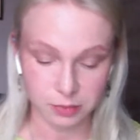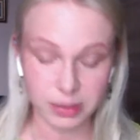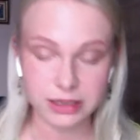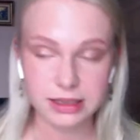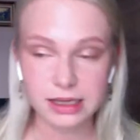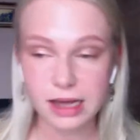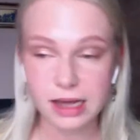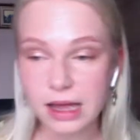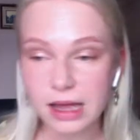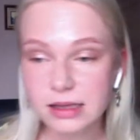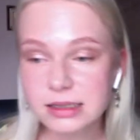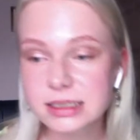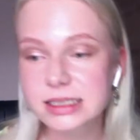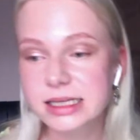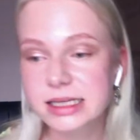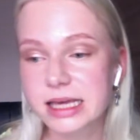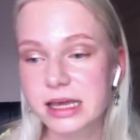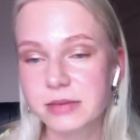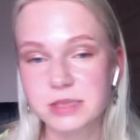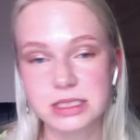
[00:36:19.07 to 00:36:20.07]
But the Hunger
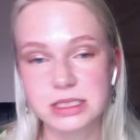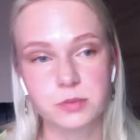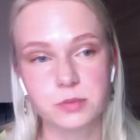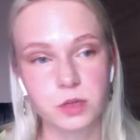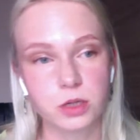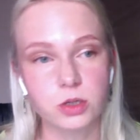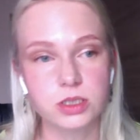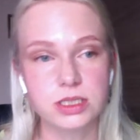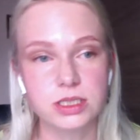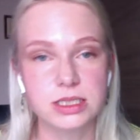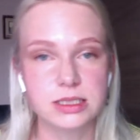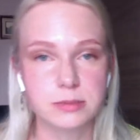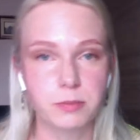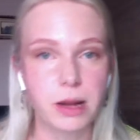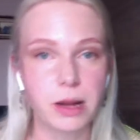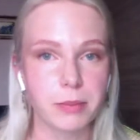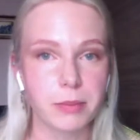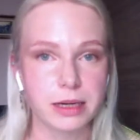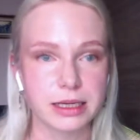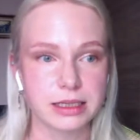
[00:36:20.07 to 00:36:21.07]
Games is because it's
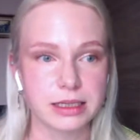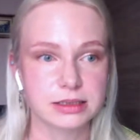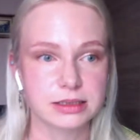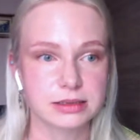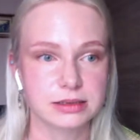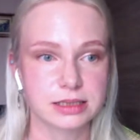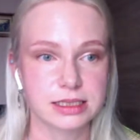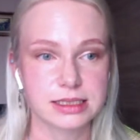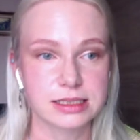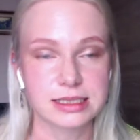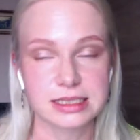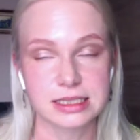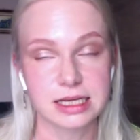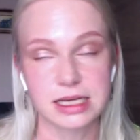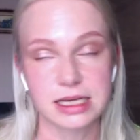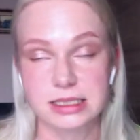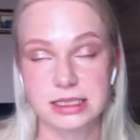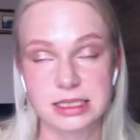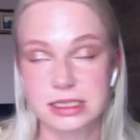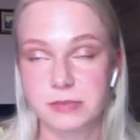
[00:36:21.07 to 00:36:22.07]
public. In
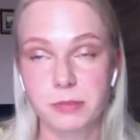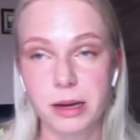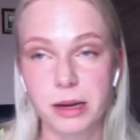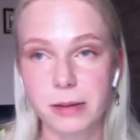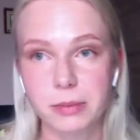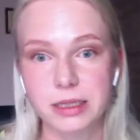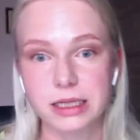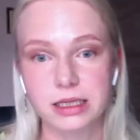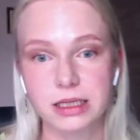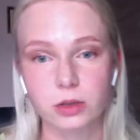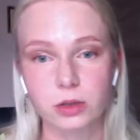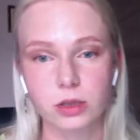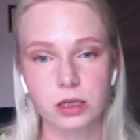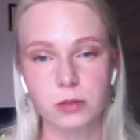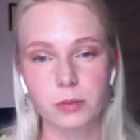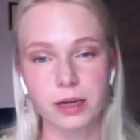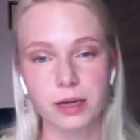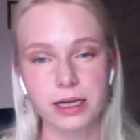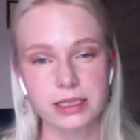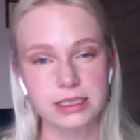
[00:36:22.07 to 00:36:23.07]
States, it's public. You
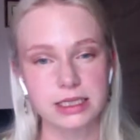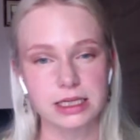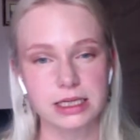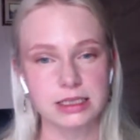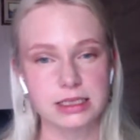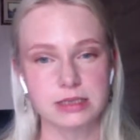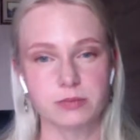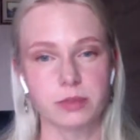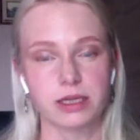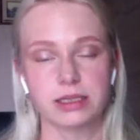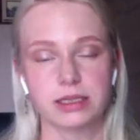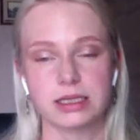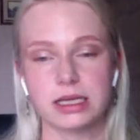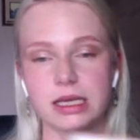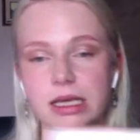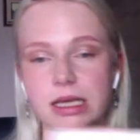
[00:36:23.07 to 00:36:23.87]
can buy tickets, but